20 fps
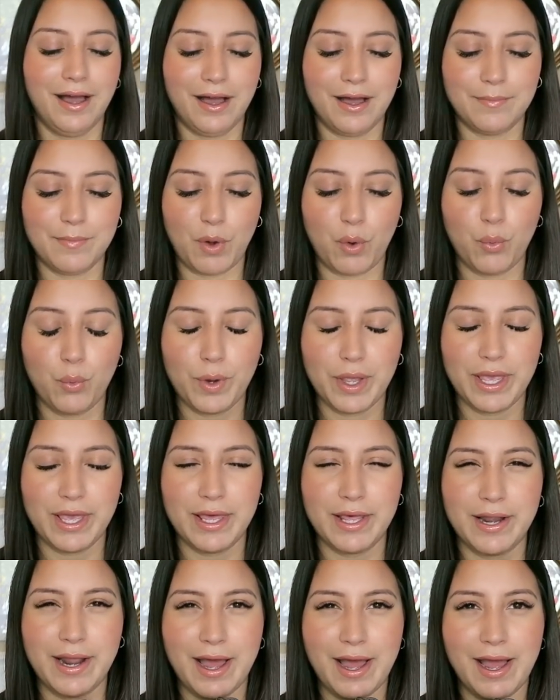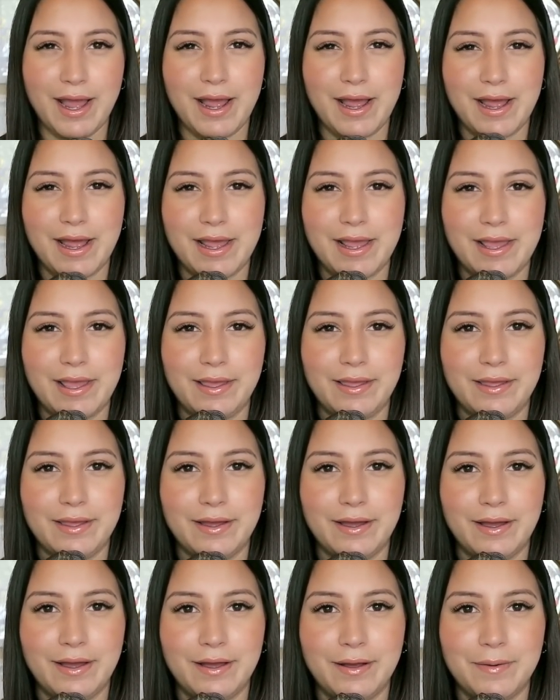Um, when
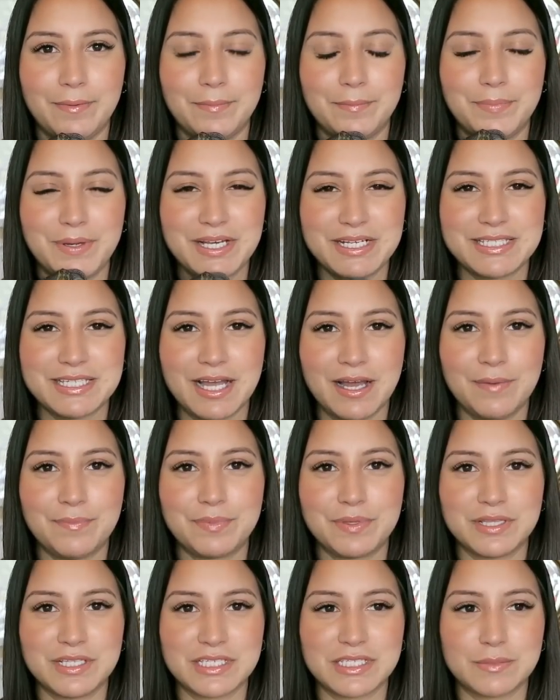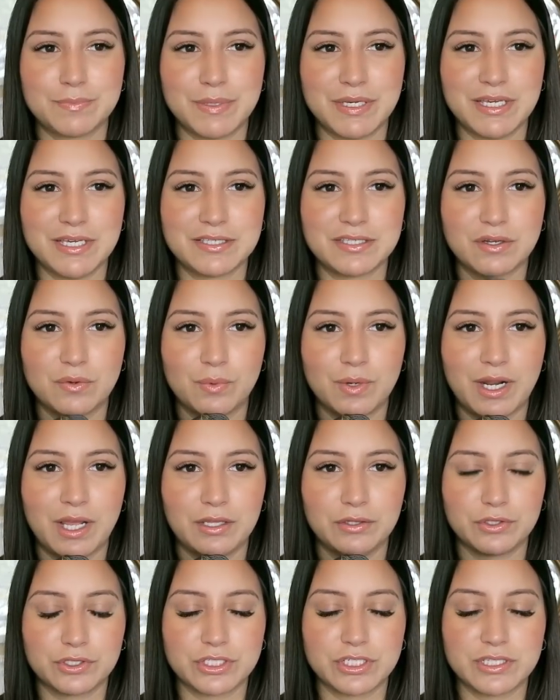I um, picked up this piece or when
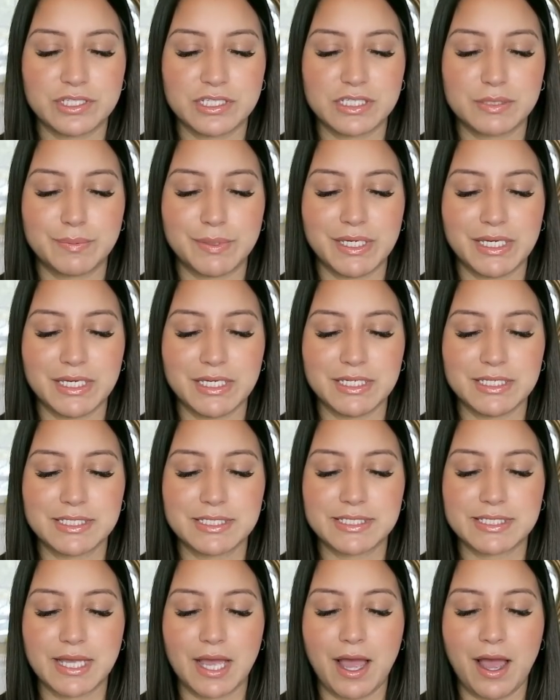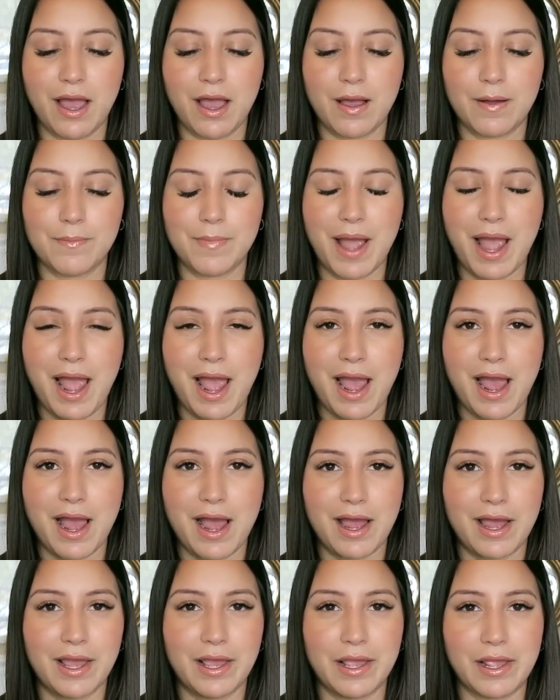I looked at this piece, um,
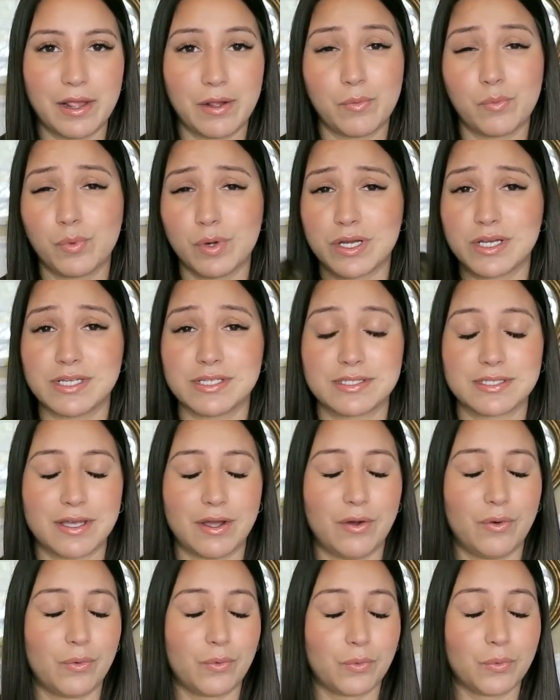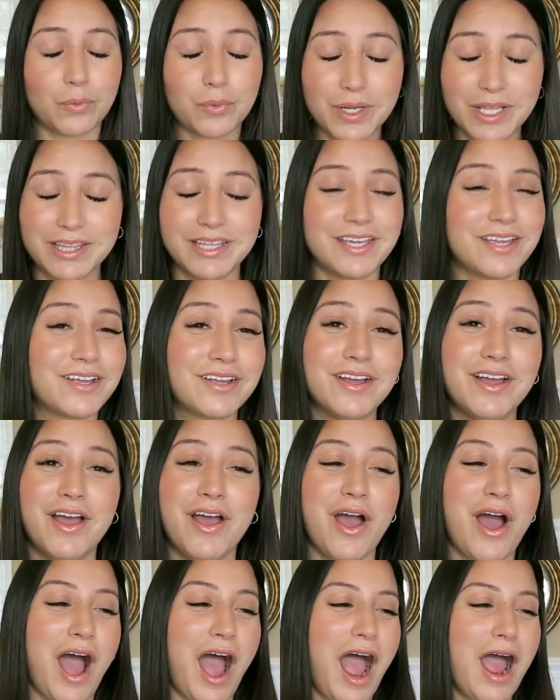I was really,
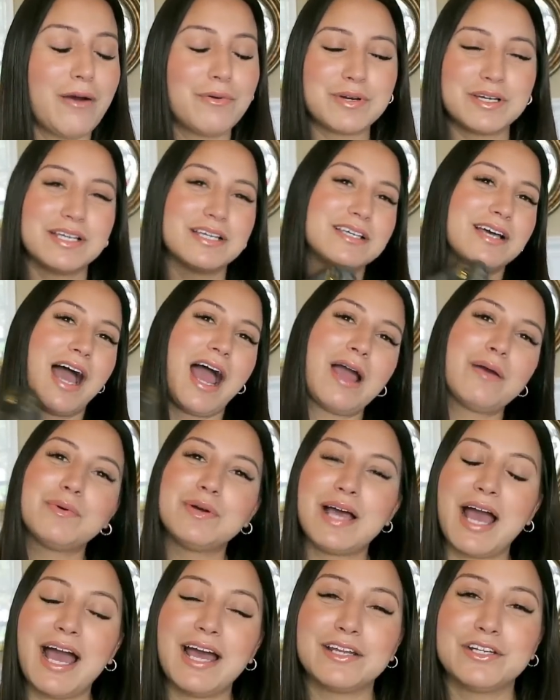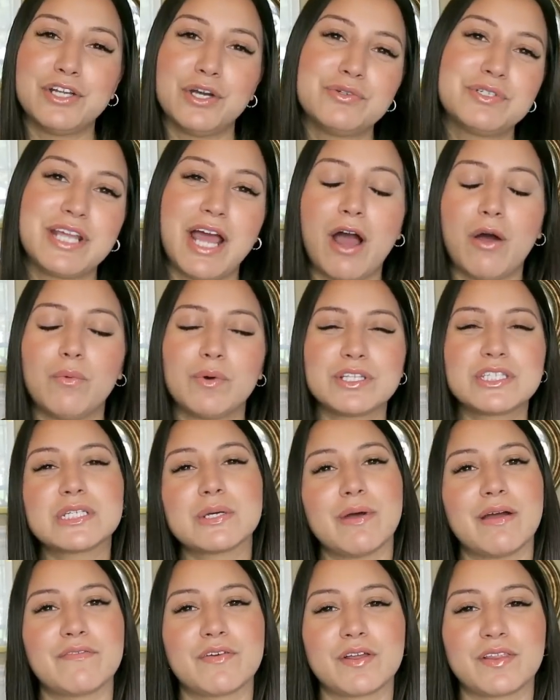I would I would had no doubt
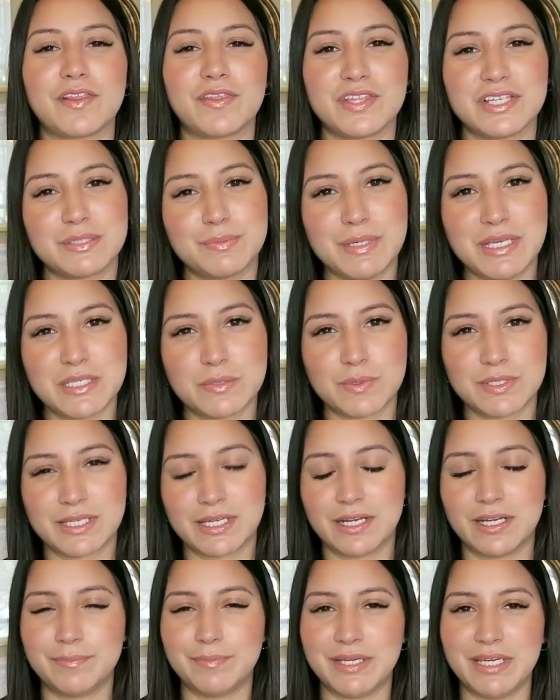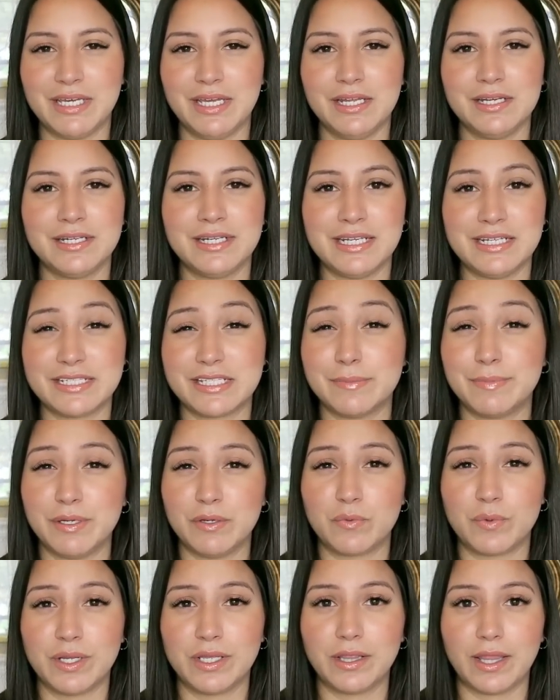whatsoever that this piece was going to be need to
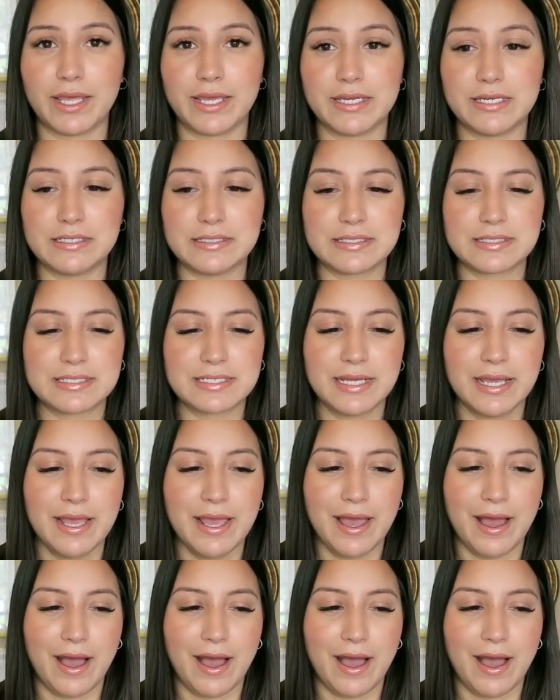be reglazed.